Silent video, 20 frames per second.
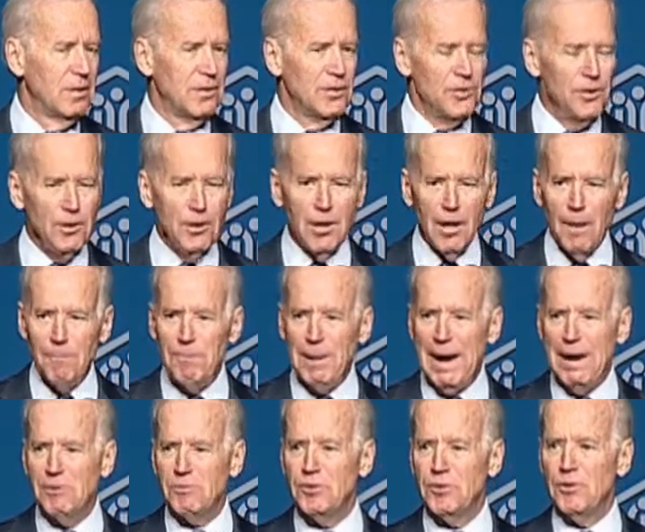You're
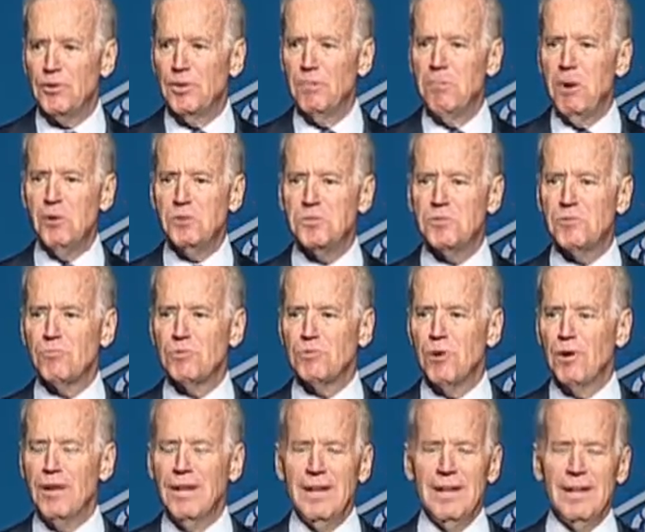about the most,
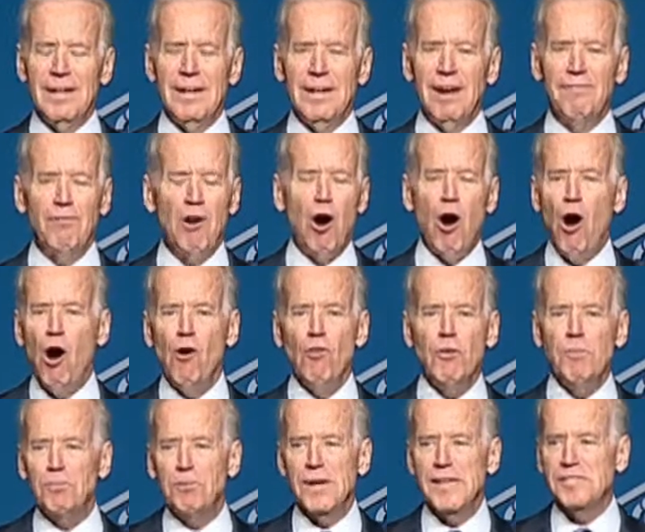of all
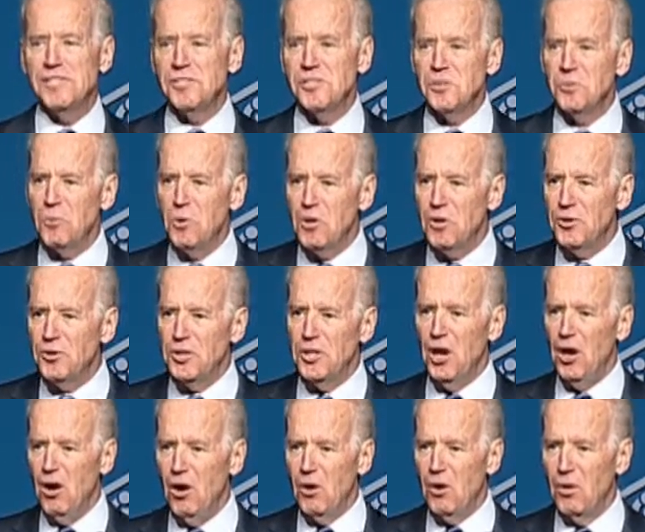the places in the world to
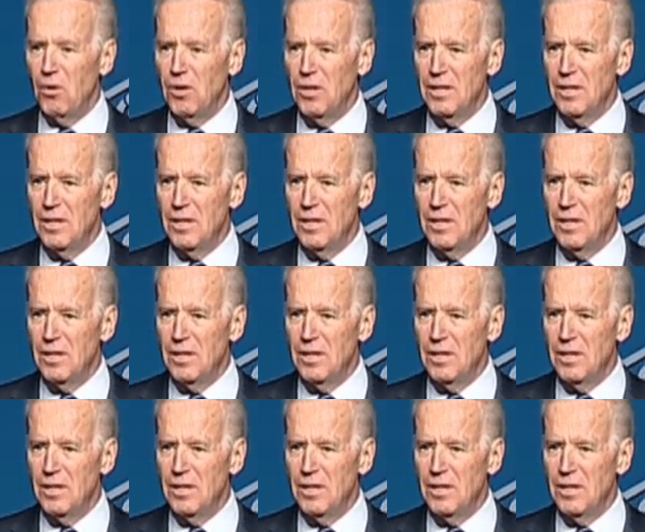go,